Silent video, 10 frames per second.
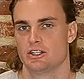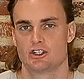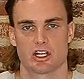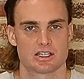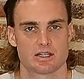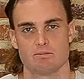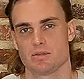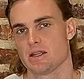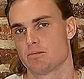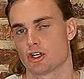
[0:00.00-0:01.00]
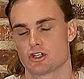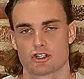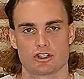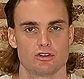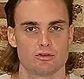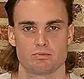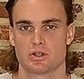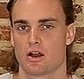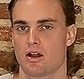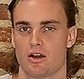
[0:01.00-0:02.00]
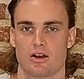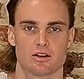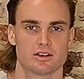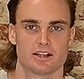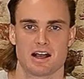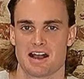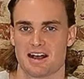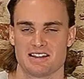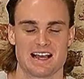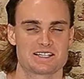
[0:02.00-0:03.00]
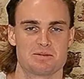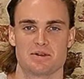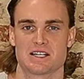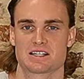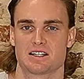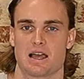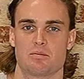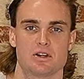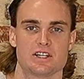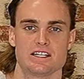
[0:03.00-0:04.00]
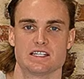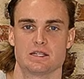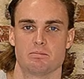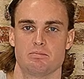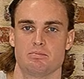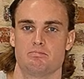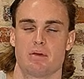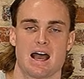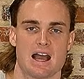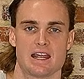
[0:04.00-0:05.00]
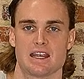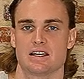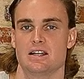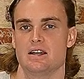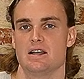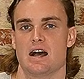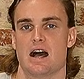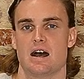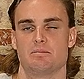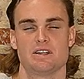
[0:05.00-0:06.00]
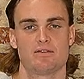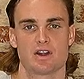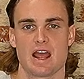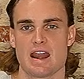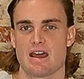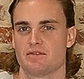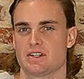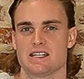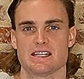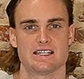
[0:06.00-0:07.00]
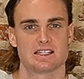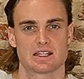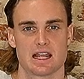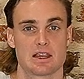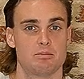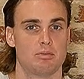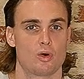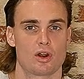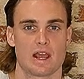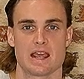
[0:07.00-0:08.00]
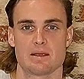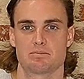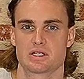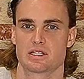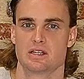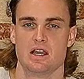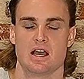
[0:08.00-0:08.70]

Justin Bieber, Snoop Dogg, lots of big celebrities buying different NFTs like Bored Apes.